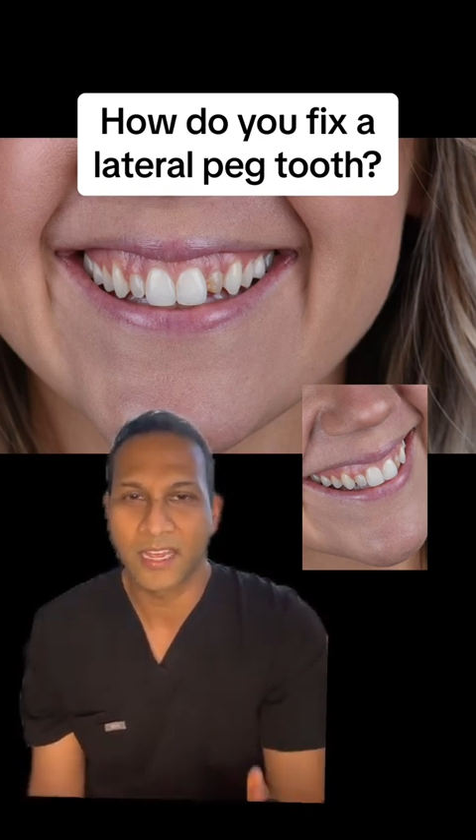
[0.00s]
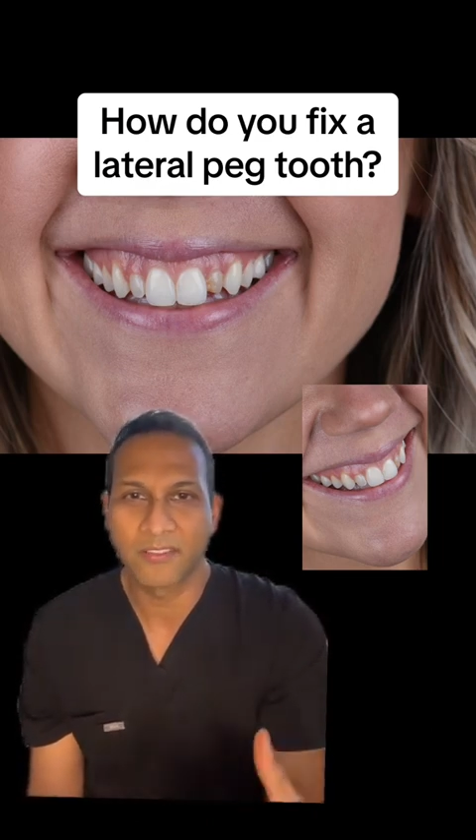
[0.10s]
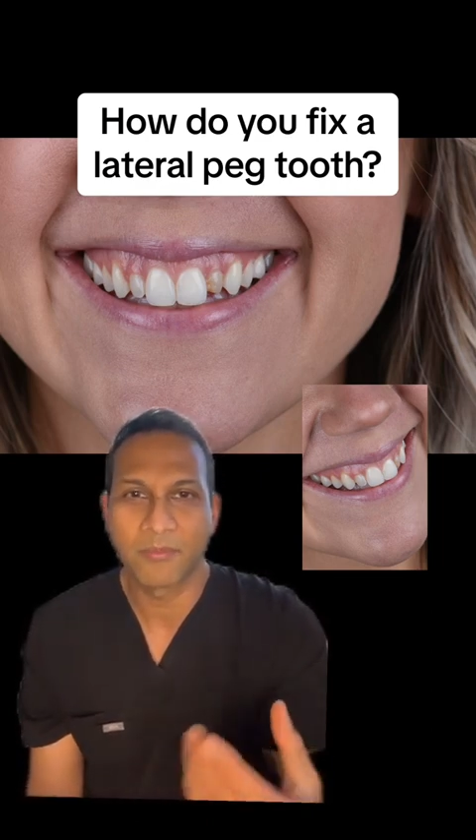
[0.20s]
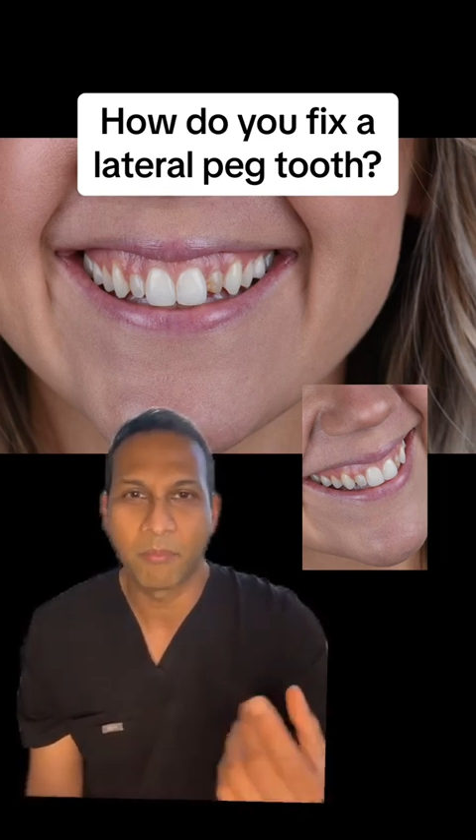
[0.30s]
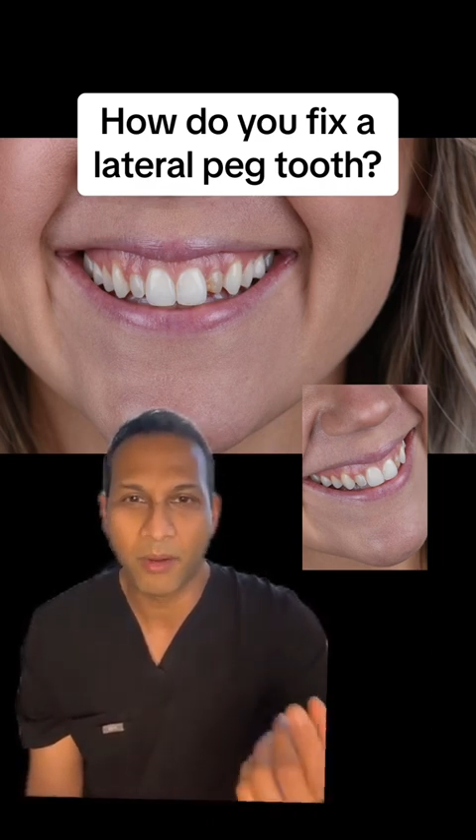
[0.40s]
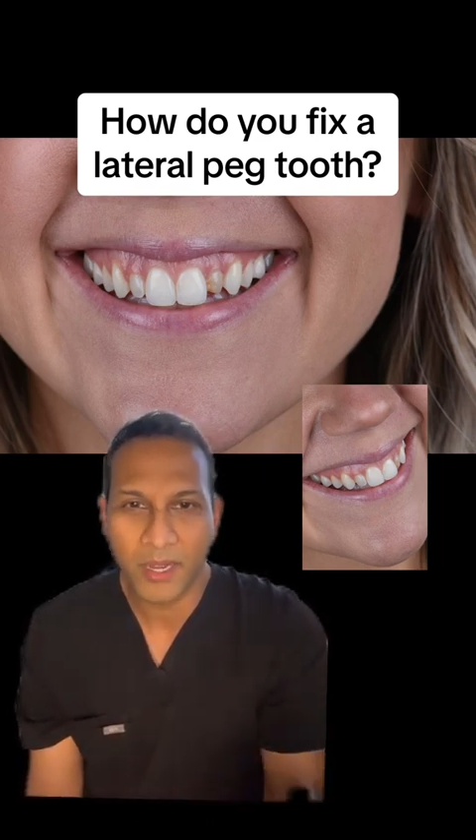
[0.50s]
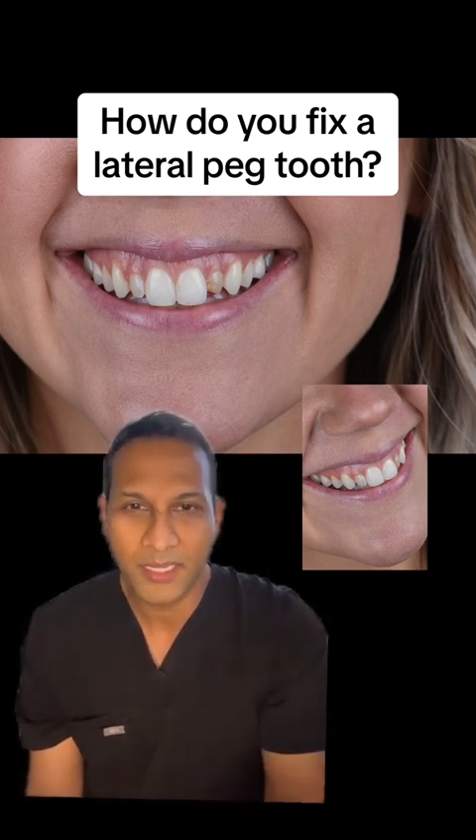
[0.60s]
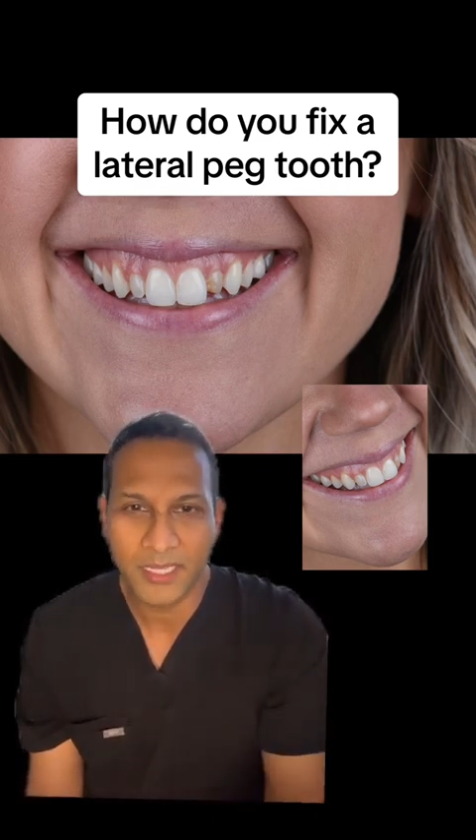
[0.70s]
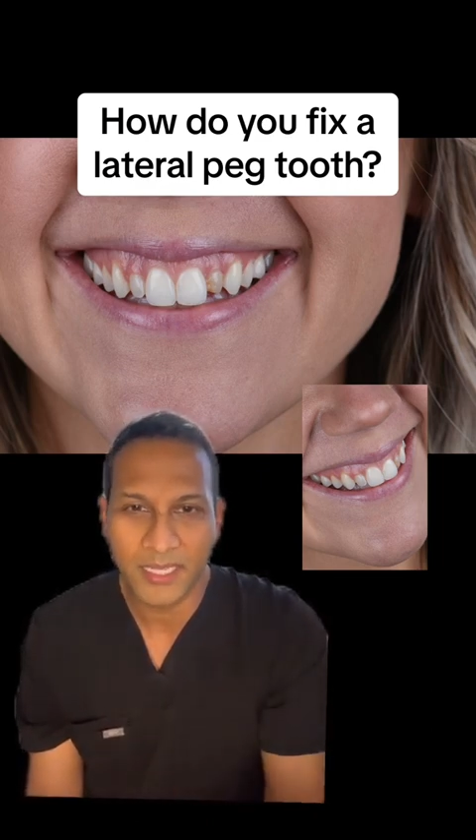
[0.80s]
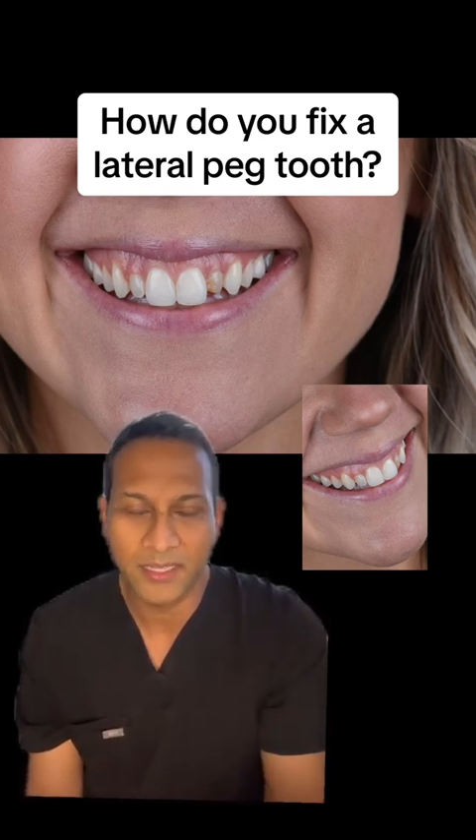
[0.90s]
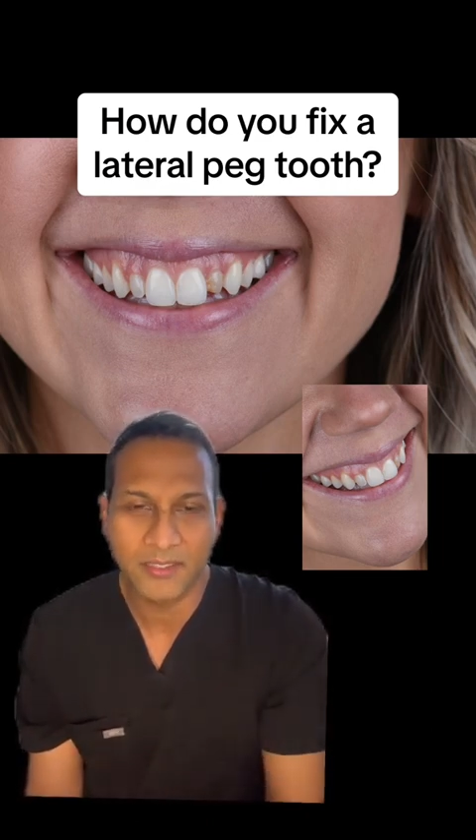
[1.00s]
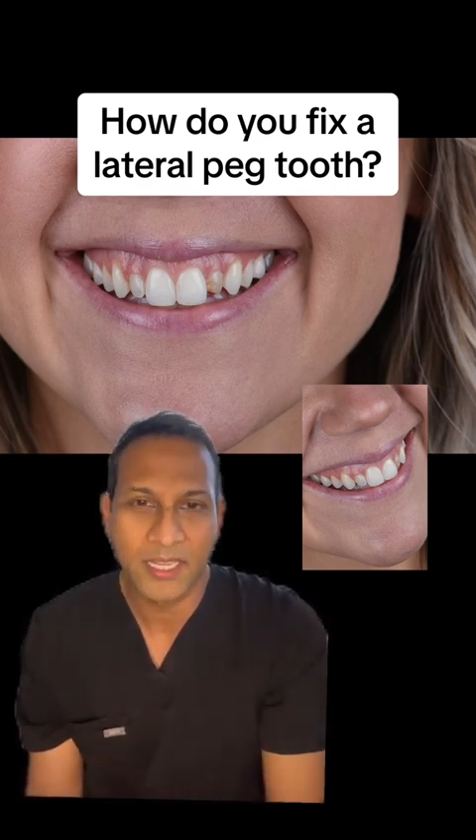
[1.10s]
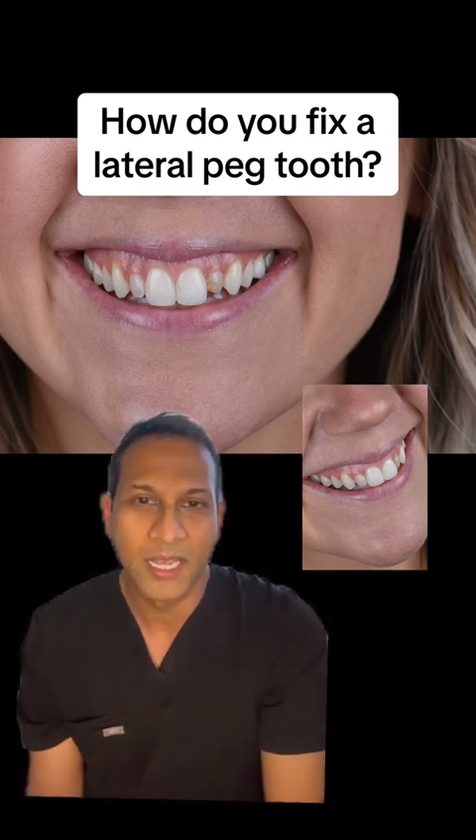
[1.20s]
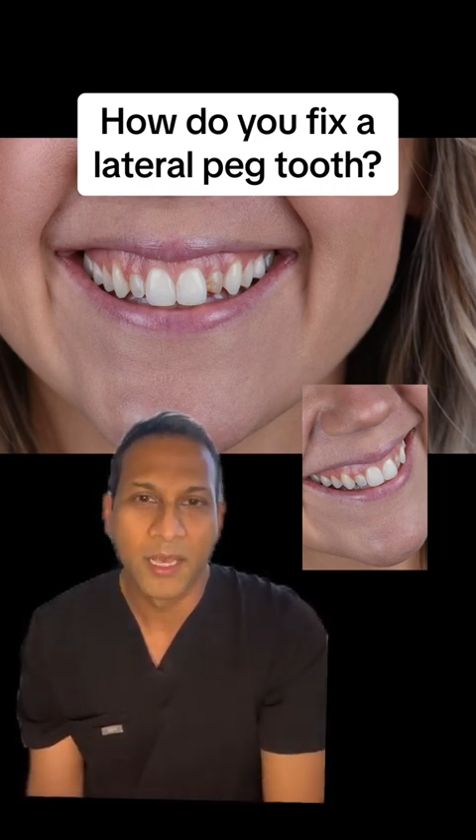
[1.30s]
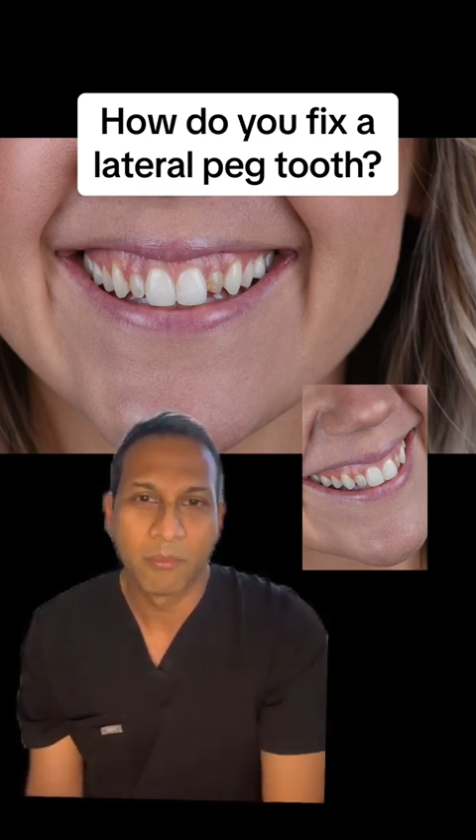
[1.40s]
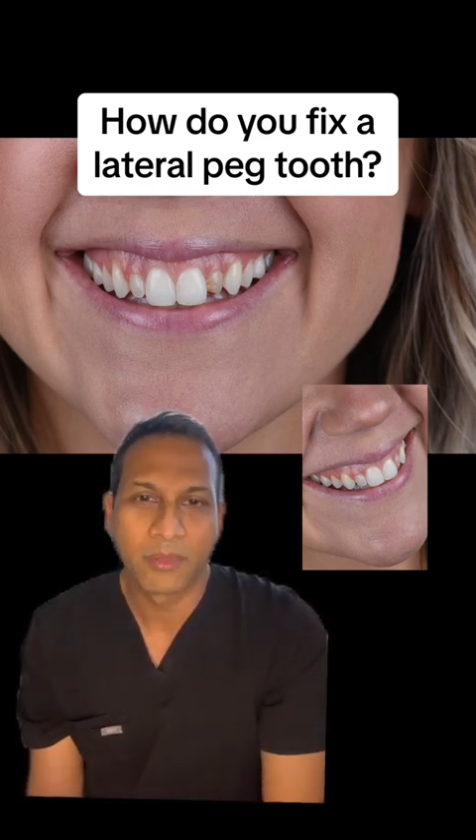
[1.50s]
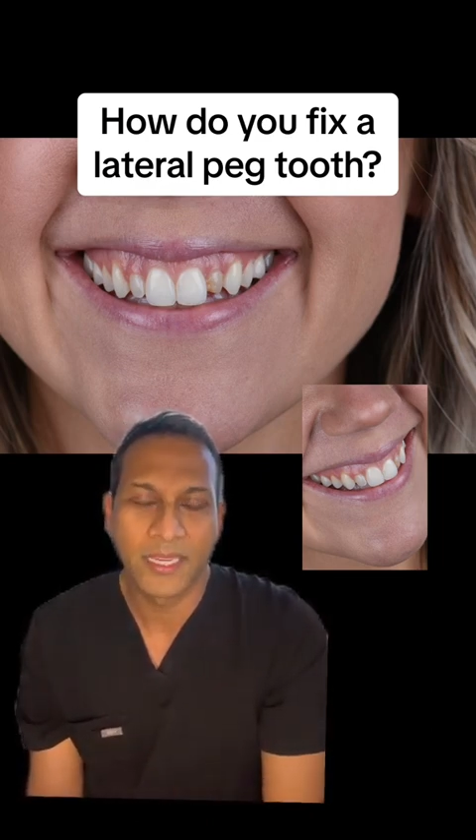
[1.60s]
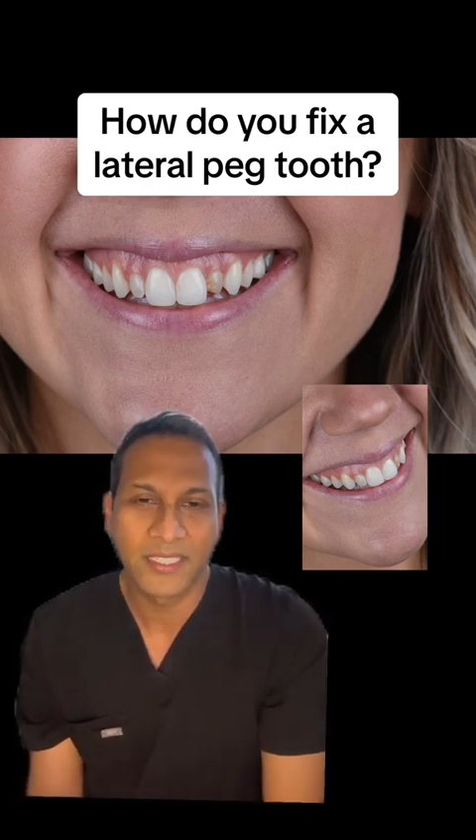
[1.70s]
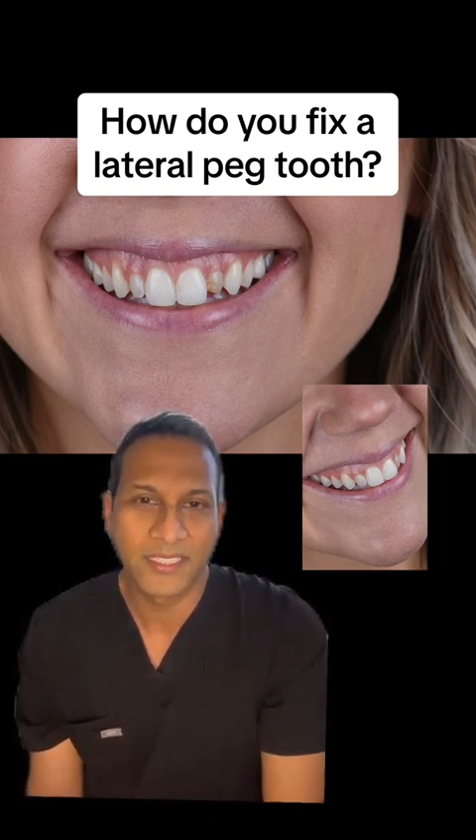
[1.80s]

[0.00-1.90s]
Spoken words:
bondings placed in